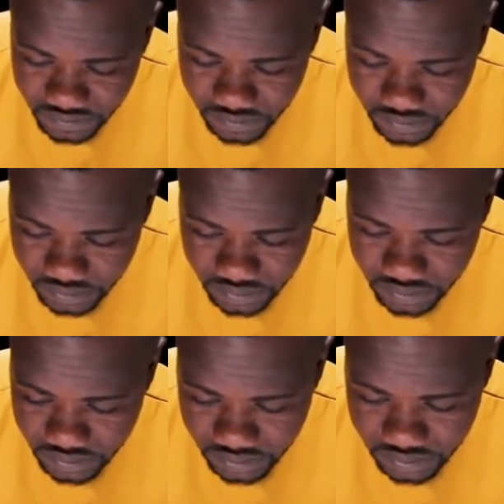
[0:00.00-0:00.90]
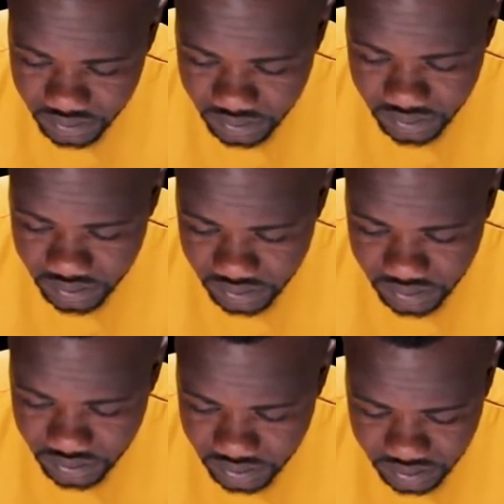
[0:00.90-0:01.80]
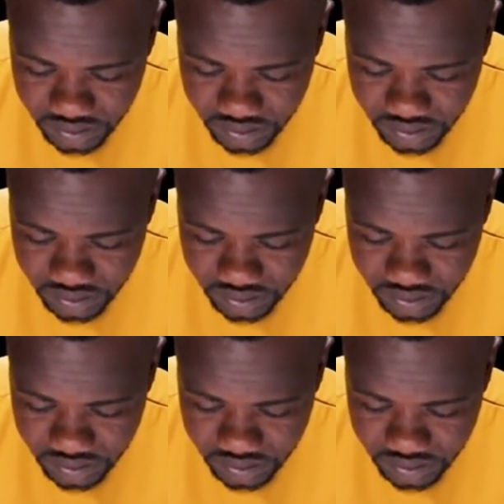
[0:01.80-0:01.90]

[no speech]